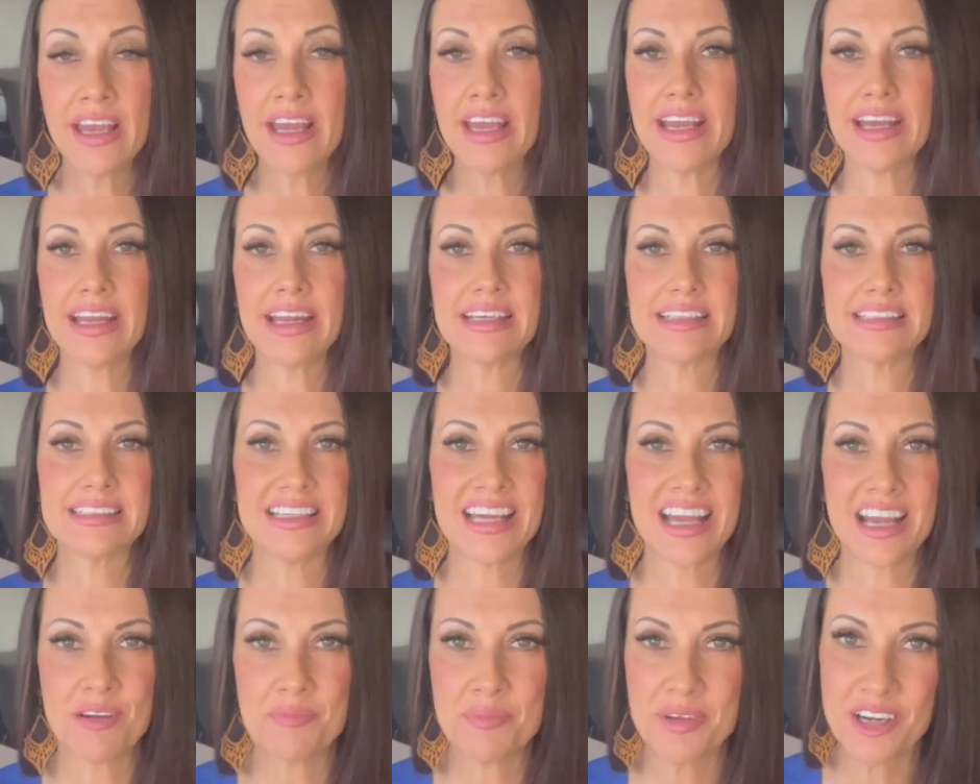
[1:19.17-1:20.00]
It has
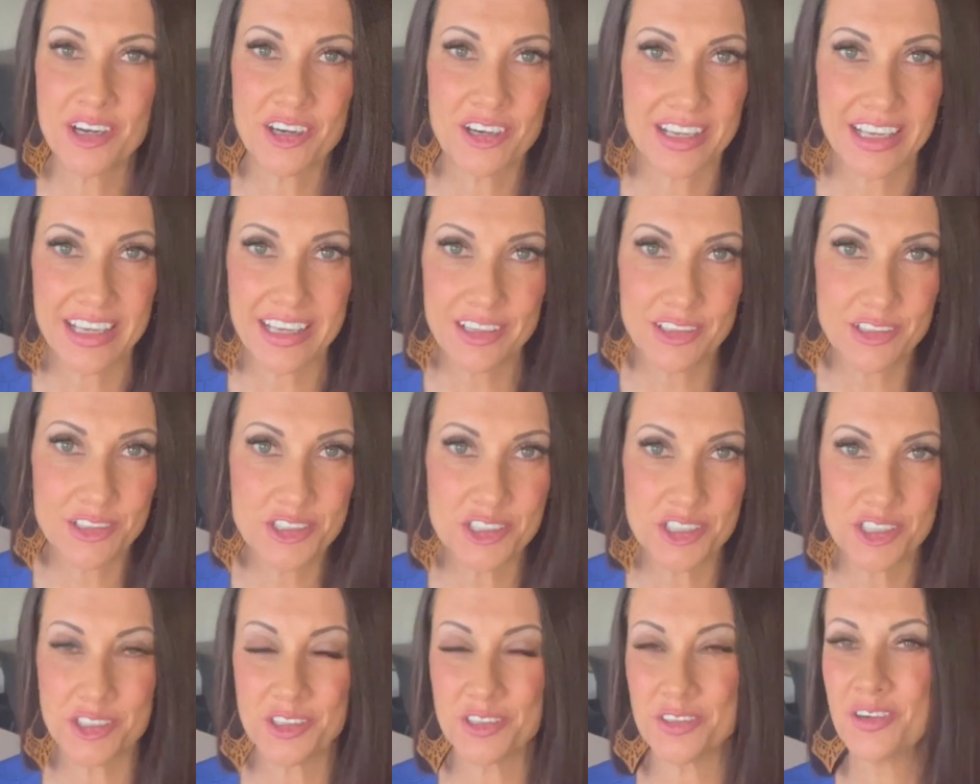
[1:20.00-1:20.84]
damn near killed
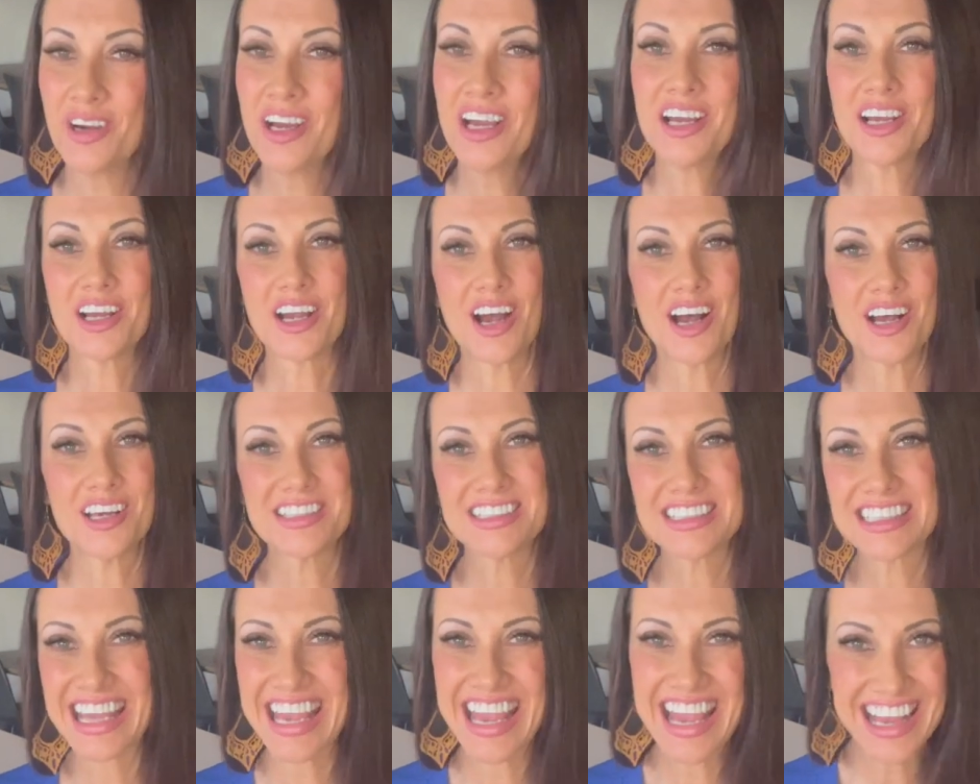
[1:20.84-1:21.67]
you,
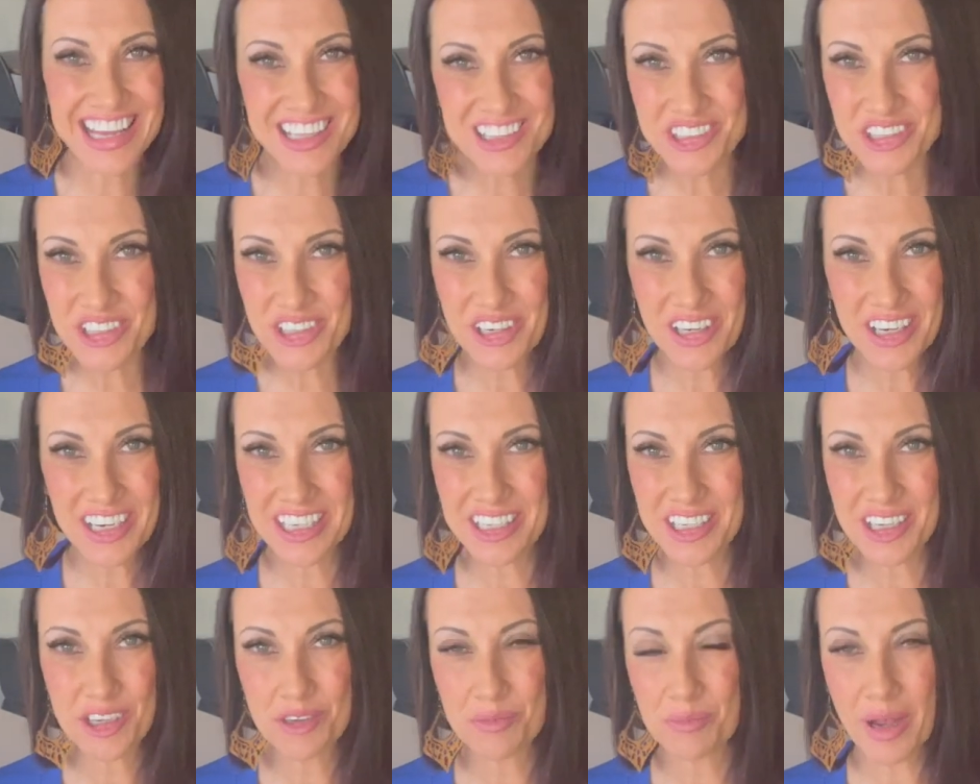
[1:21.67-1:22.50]
caused cancer in
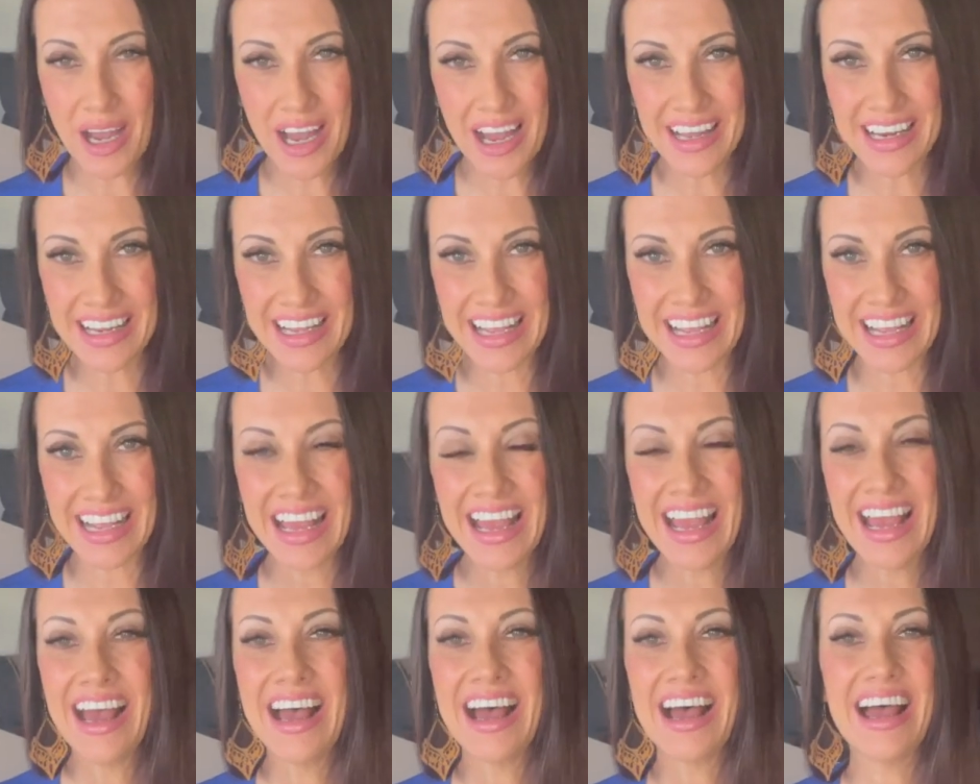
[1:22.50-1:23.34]
your body,
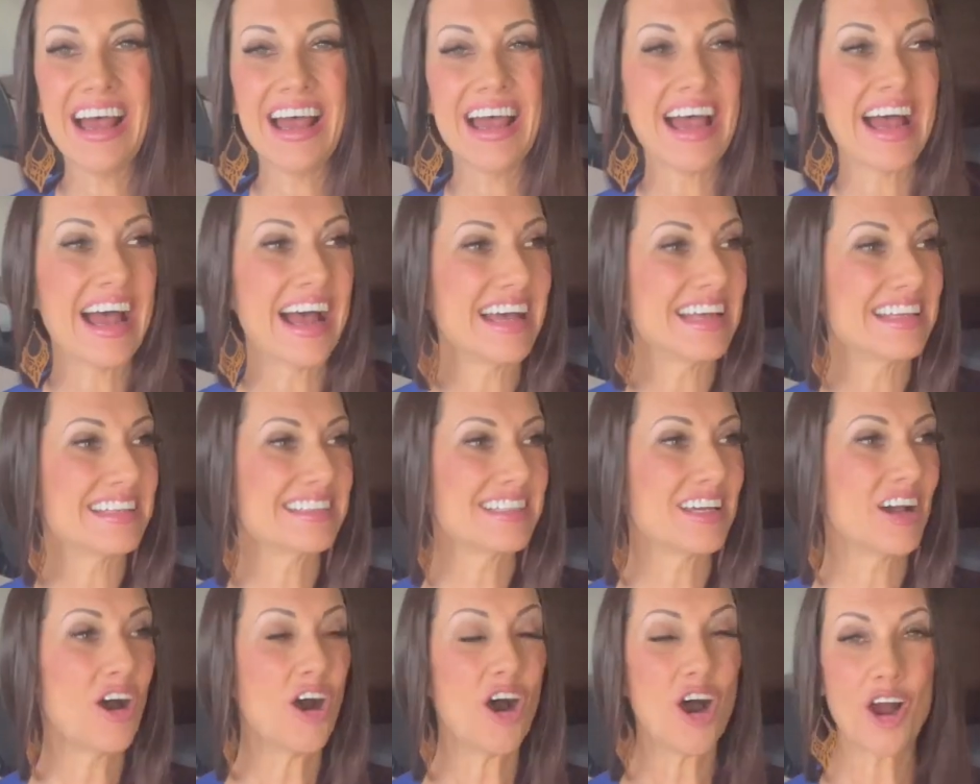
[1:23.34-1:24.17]
has
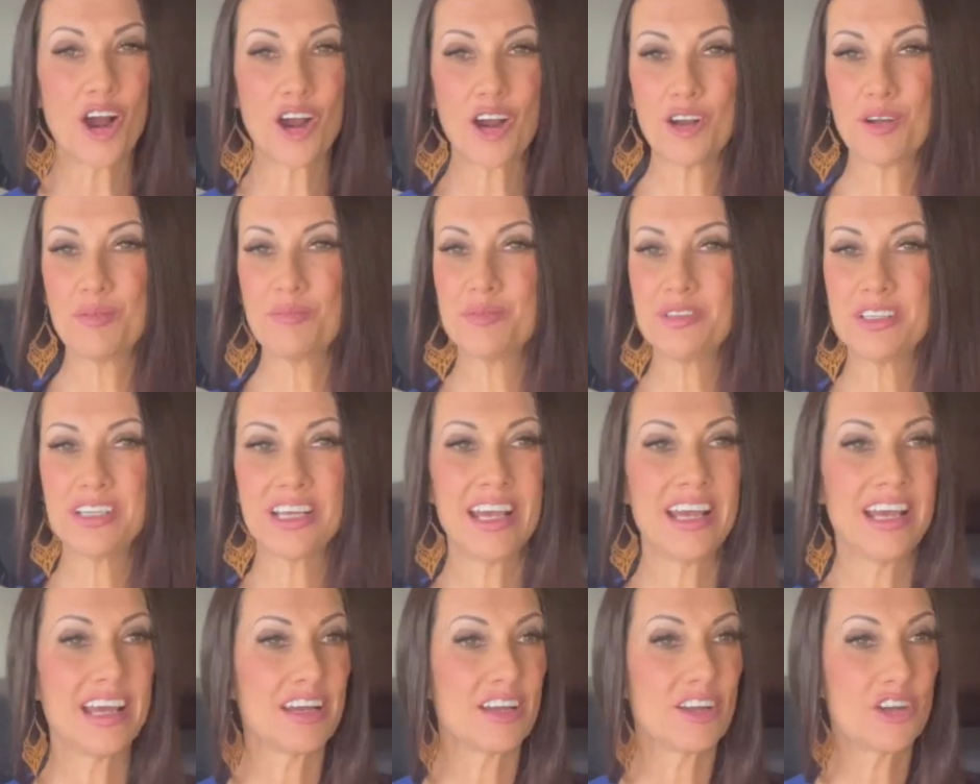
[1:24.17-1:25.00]
harmed
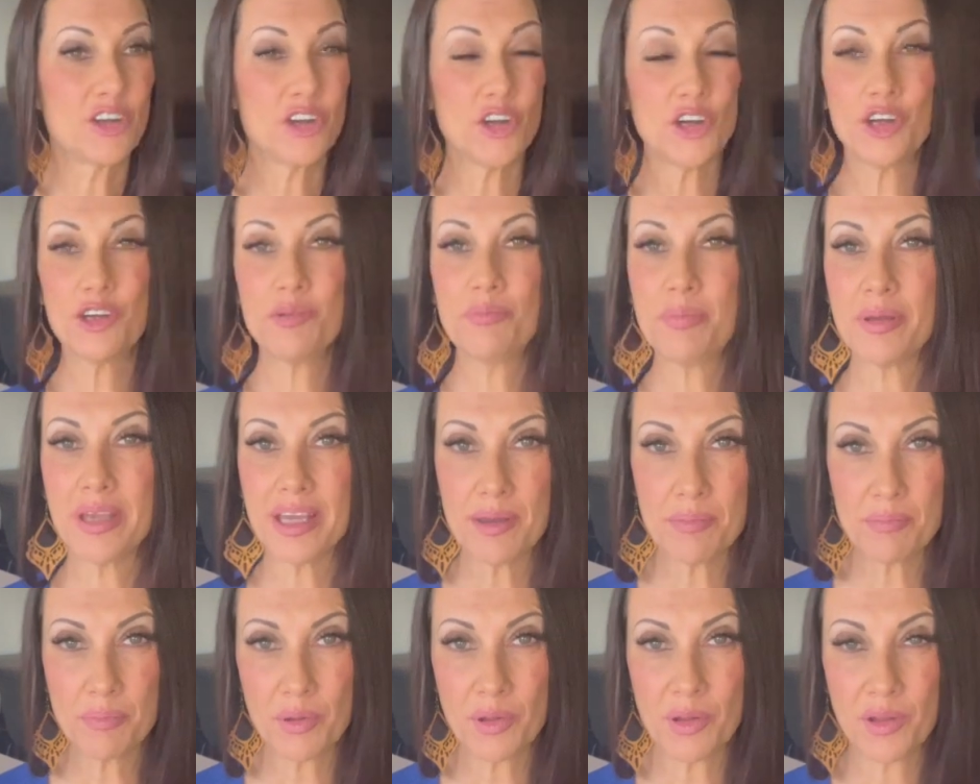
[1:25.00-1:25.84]
good
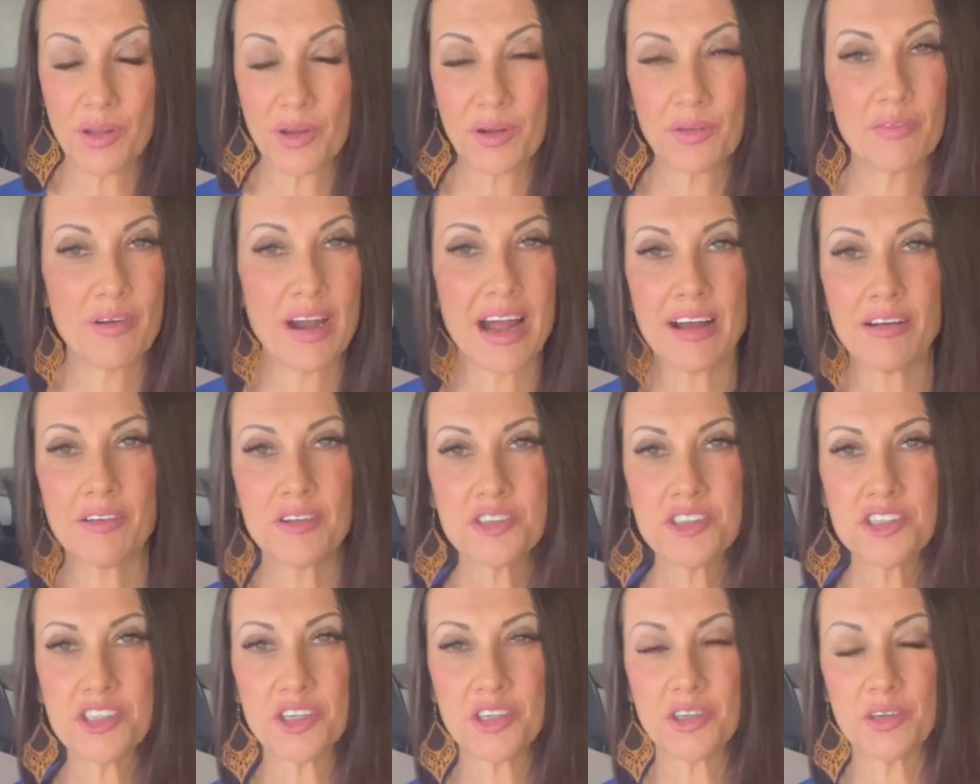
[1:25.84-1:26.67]
people
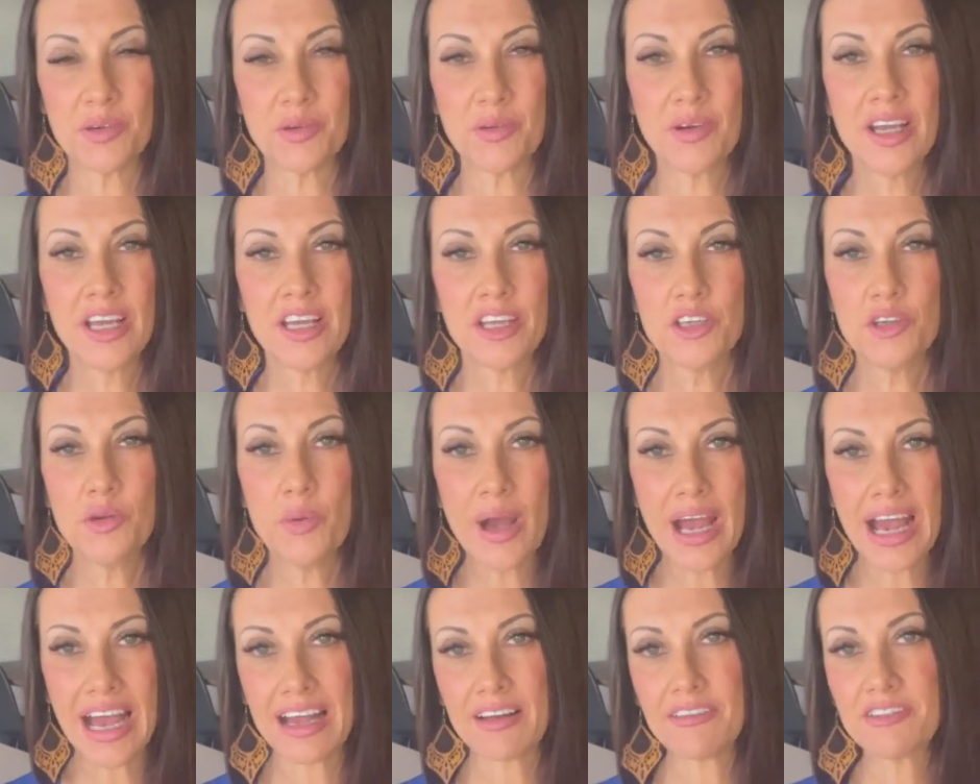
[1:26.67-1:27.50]
around you. You
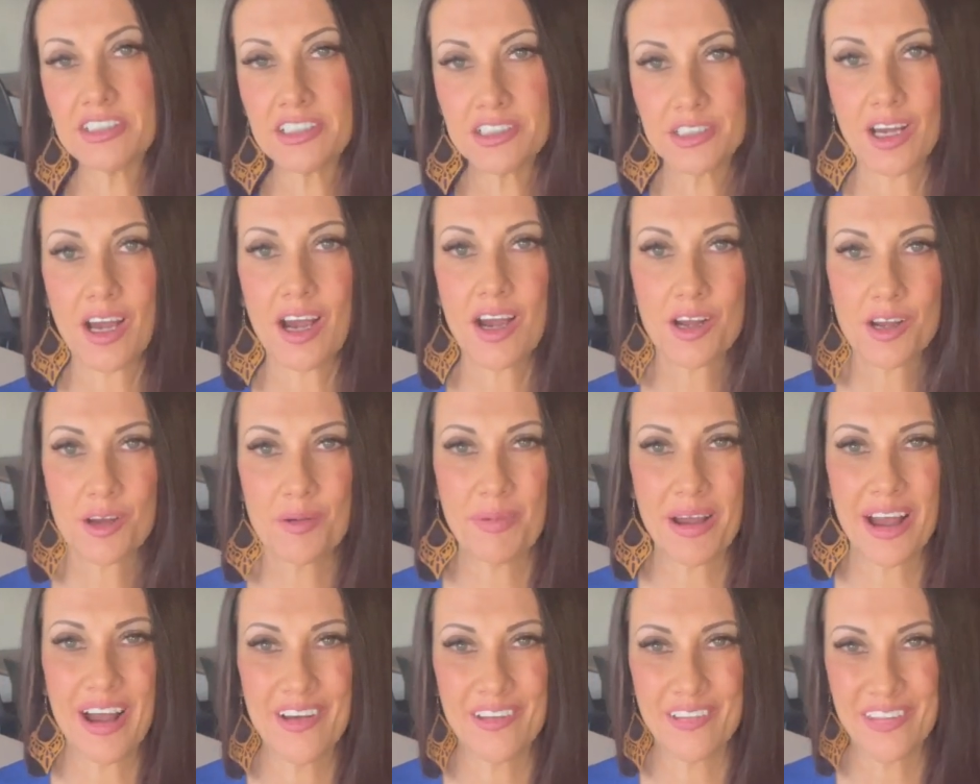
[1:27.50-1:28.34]
have to talk
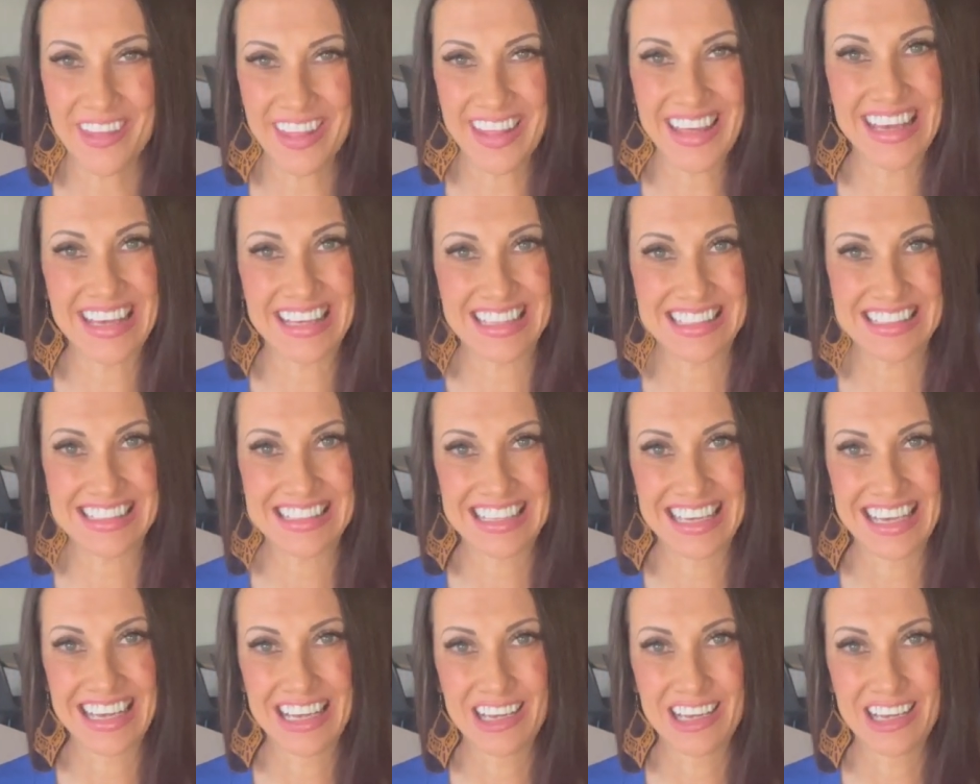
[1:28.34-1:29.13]
about this.